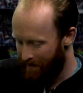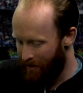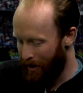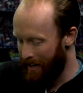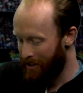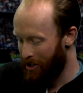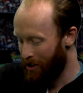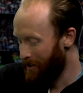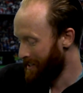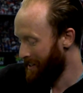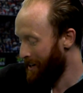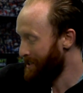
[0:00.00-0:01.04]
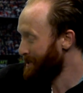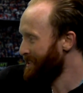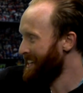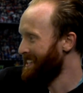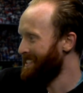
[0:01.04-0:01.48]
9 shots last
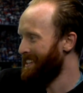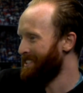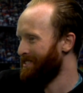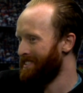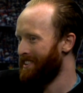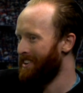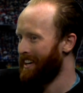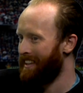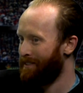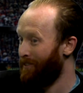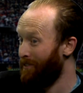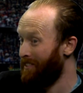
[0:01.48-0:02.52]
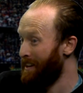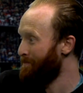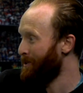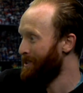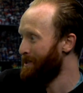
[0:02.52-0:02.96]
week, 6 on target. That's
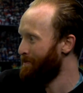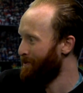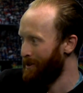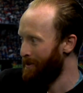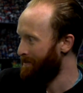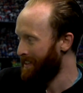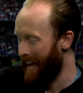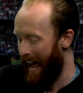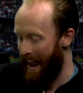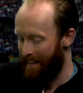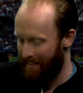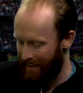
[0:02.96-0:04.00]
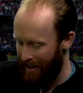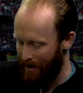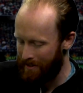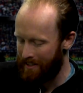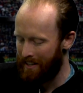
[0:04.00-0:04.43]
15 points before you even get anything
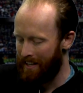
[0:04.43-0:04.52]
else.